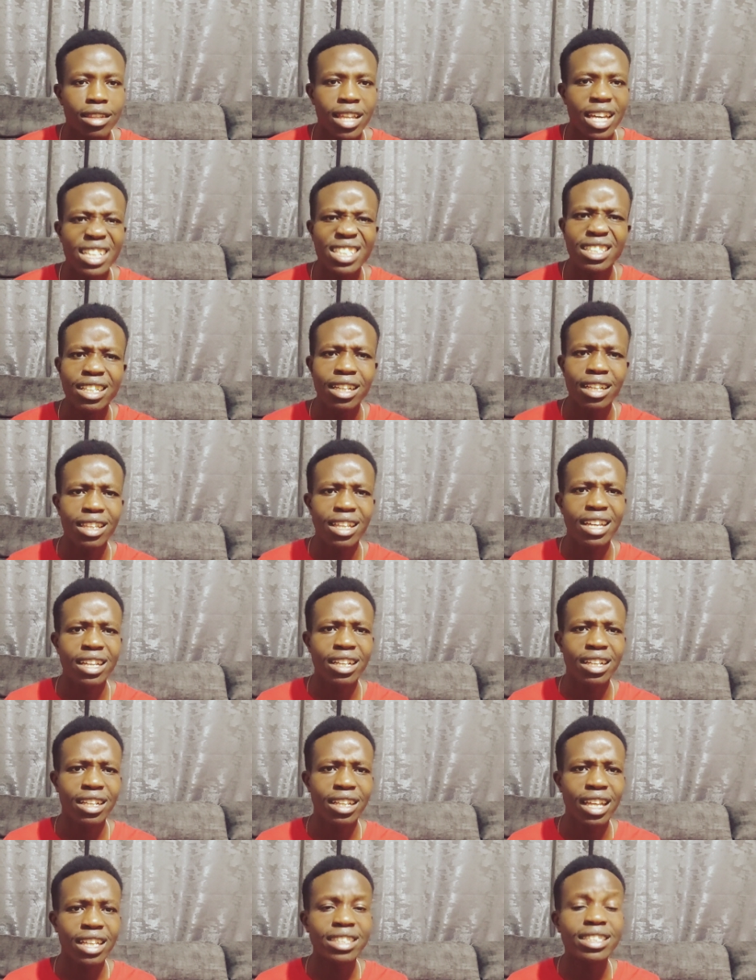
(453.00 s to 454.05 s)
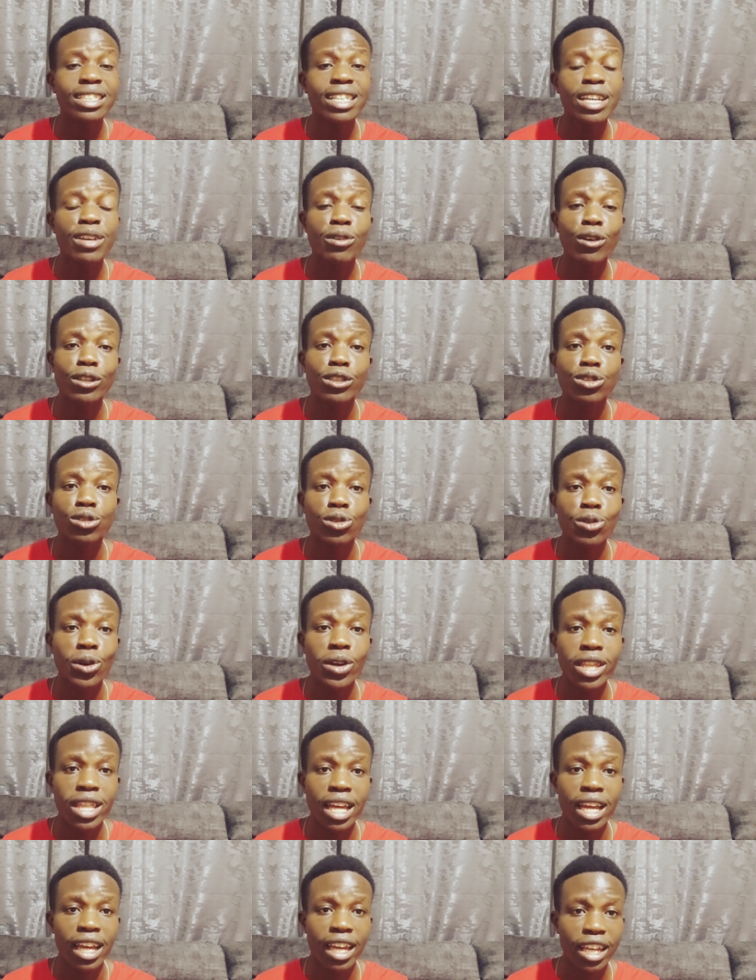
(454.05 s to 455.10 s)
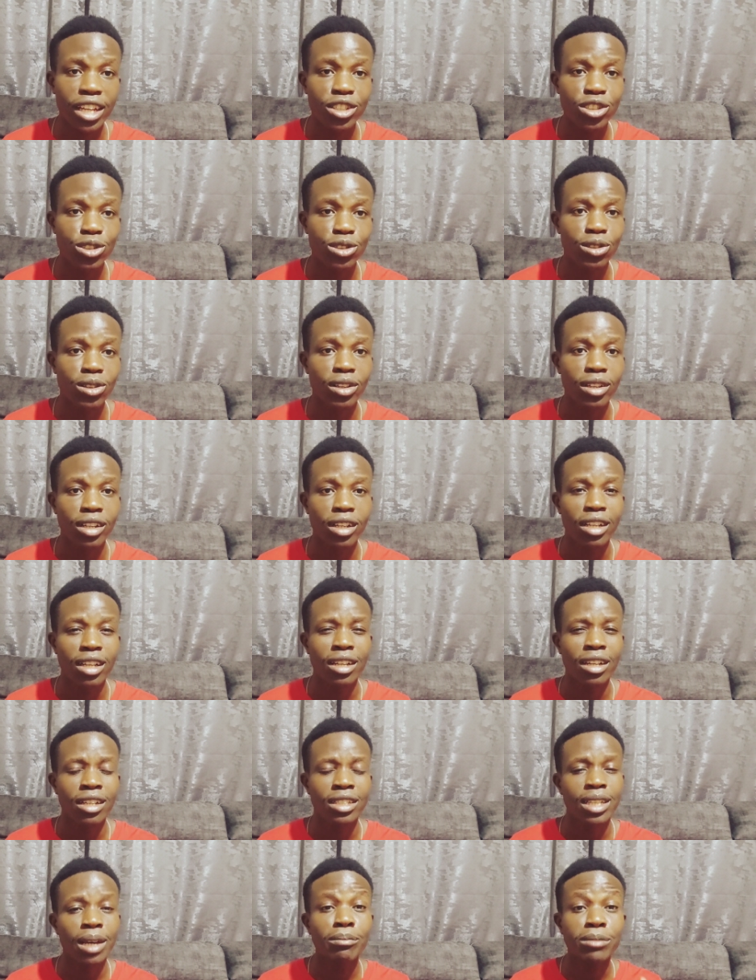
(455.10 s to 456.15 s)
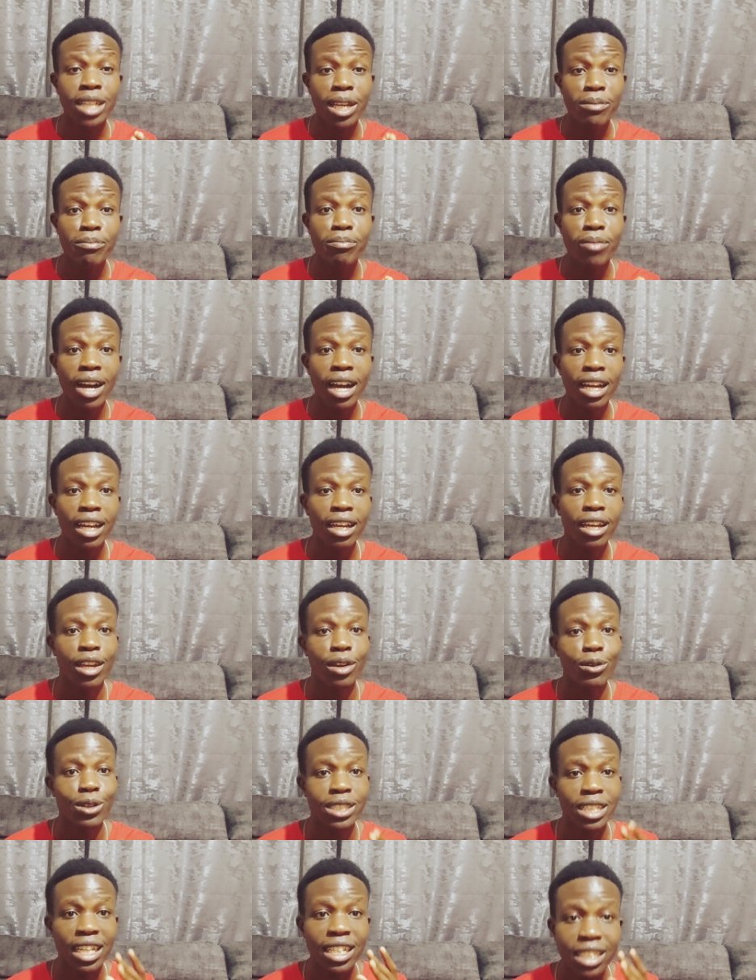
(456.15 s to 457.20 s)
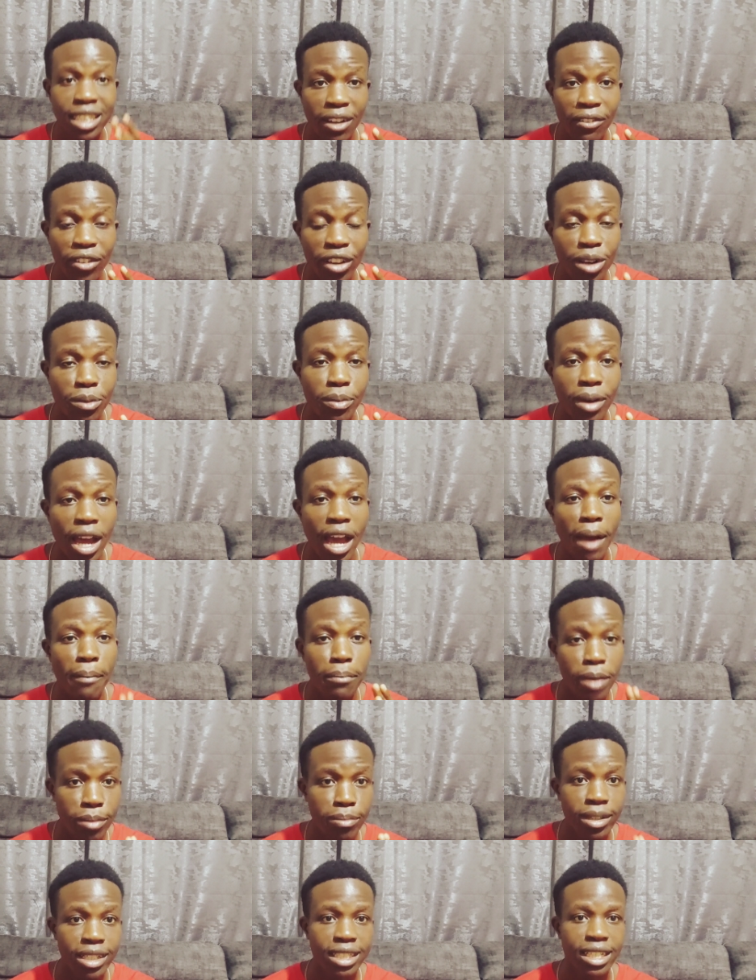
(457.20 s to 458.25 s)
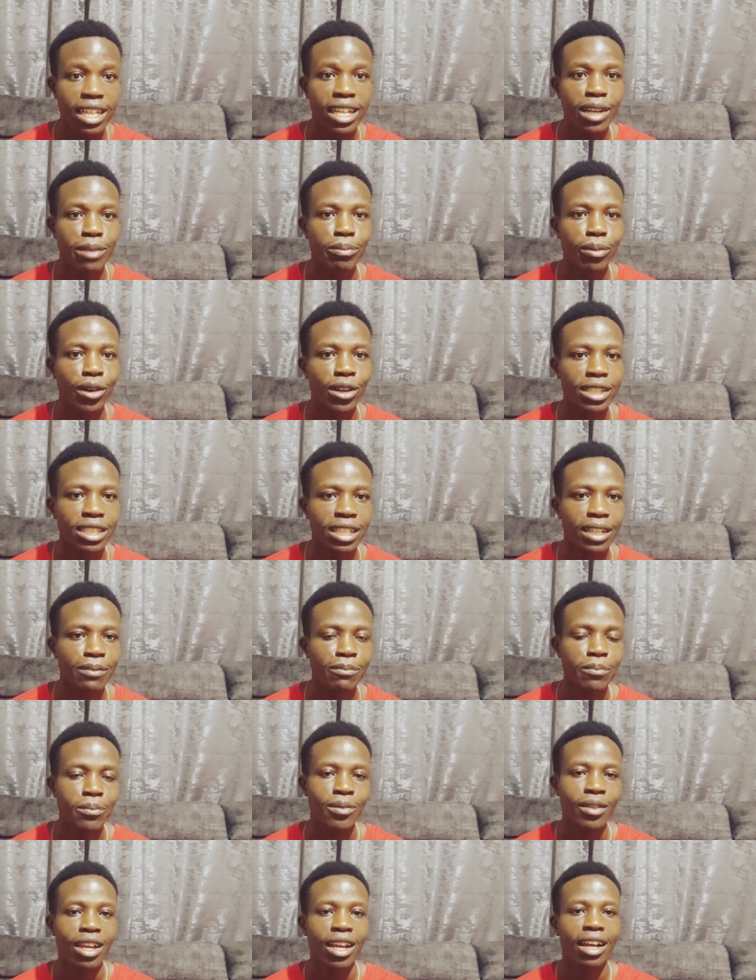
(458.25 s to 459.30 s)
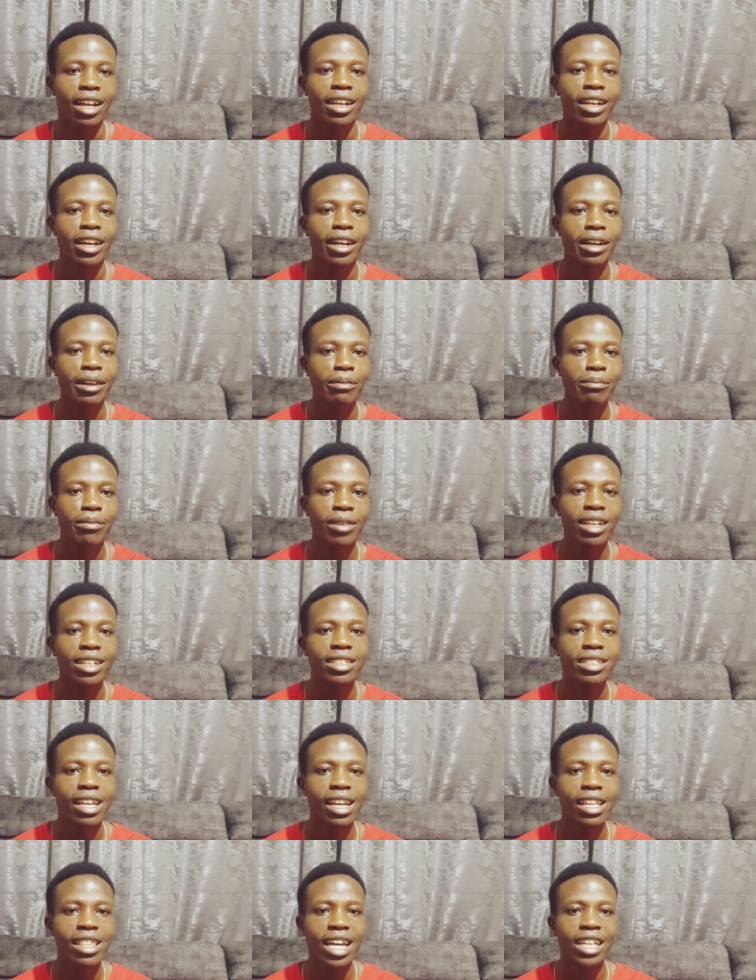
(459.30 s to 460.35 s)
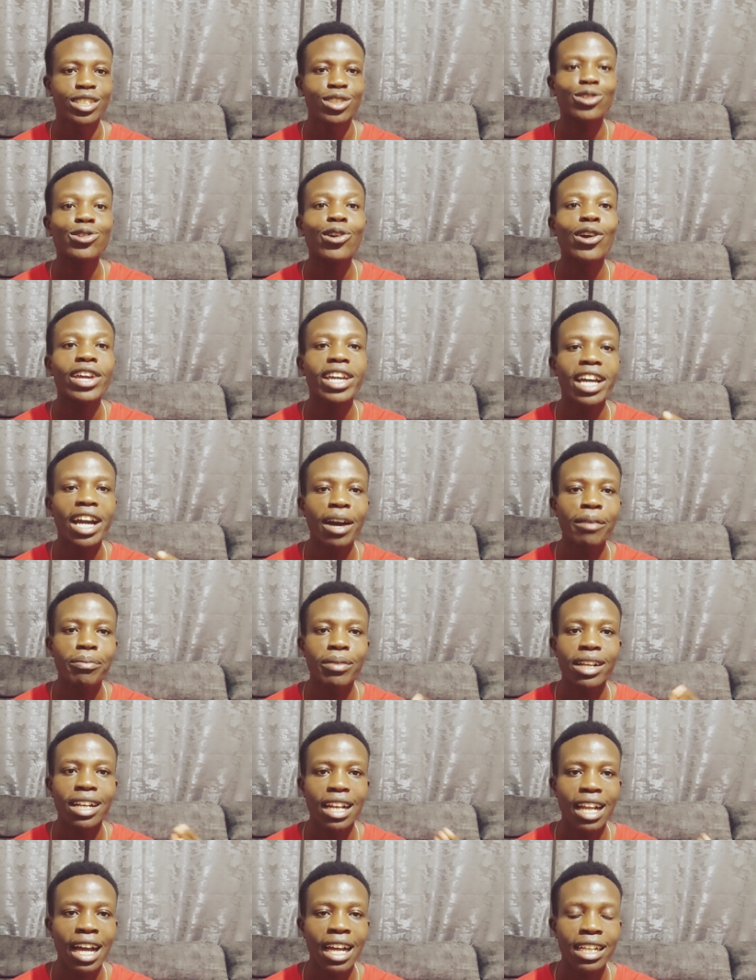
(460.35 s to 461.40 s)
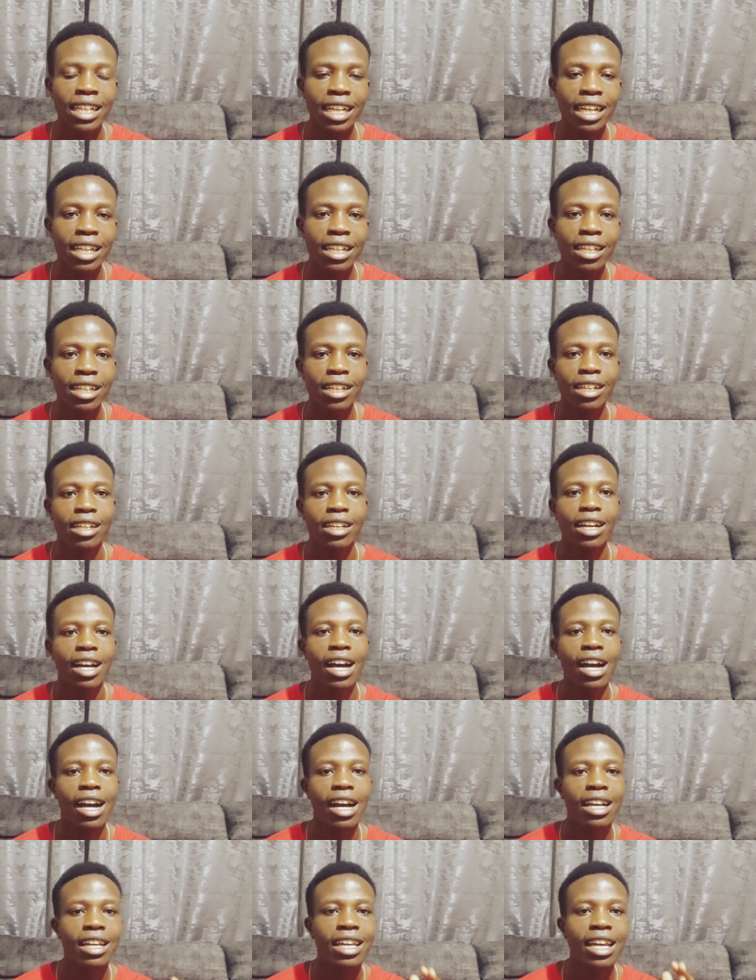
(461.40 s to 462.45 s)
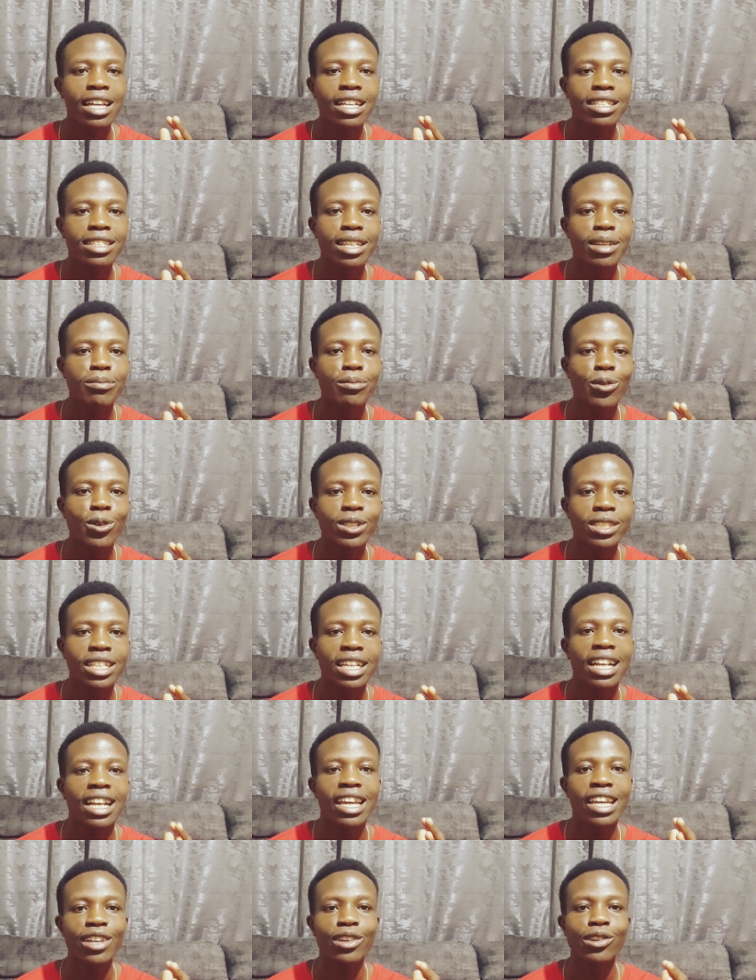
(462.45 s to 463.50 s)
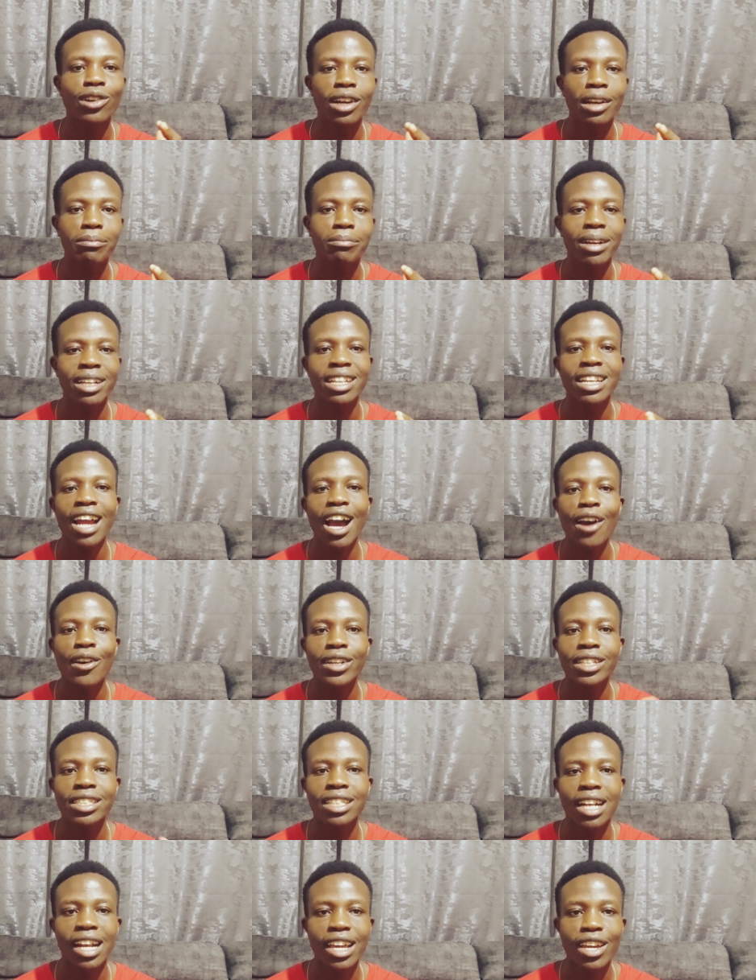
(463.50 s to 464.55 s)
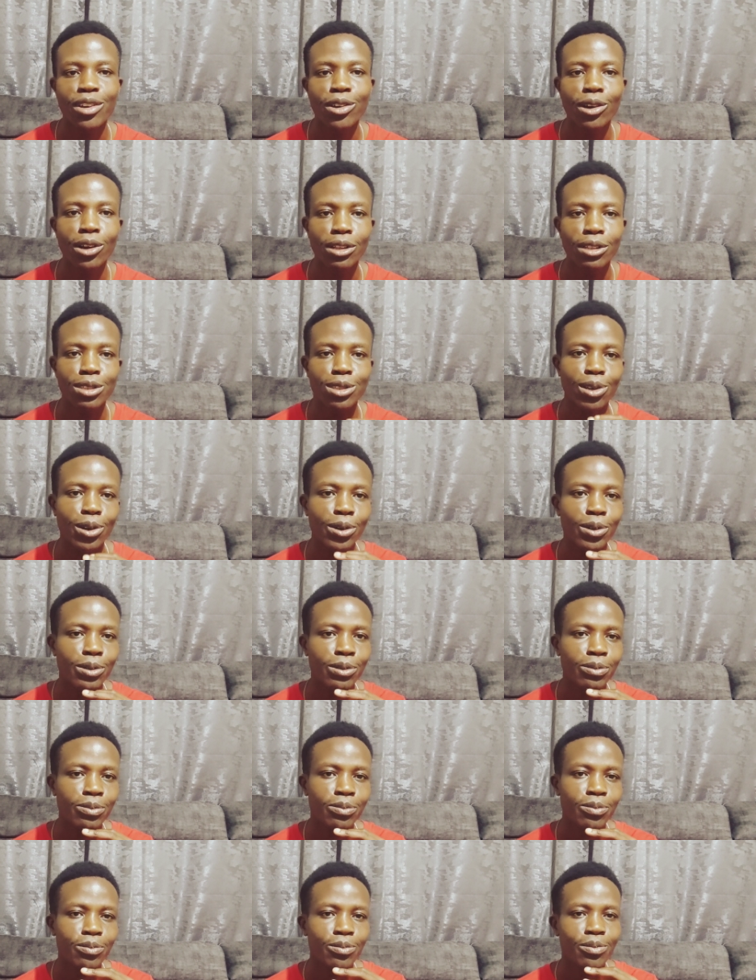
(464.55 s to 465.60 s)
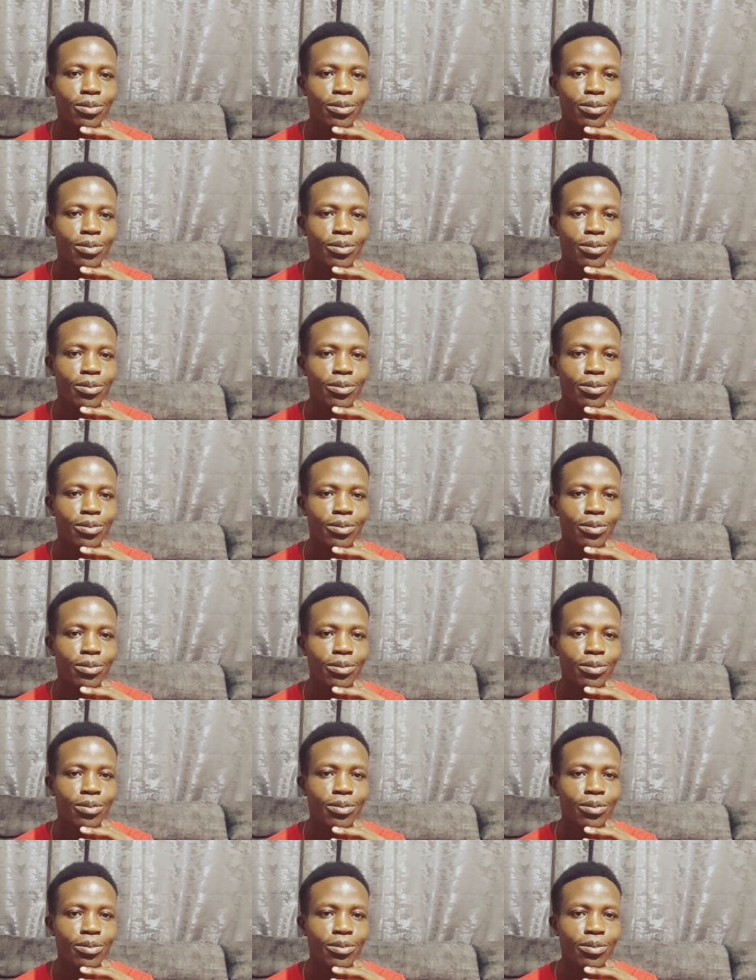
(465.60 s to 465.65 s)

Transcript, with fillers: they'd, they, they'd see what to do with the issue. Some time back, he was interviewed by a BBC reporter, and um, he said that growing up in London, uh, gayism was illegal, but now it's legal. So